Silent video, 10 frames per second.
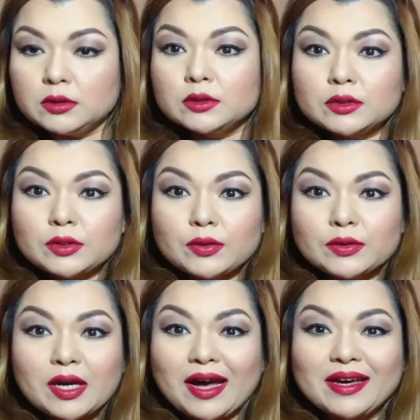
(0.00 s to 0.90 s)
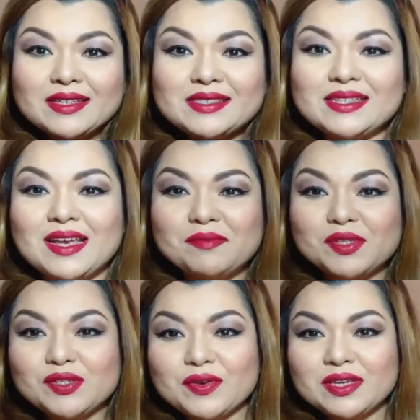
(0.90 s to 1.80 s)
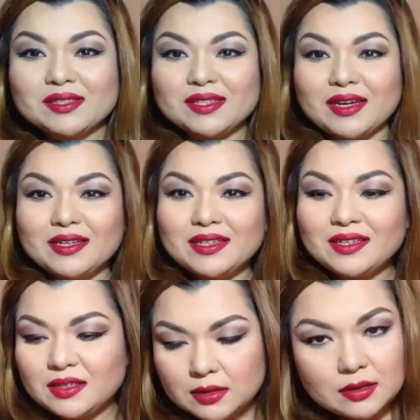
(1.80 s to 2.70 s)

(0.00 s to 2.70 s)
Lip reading: So guys, I'm so excited.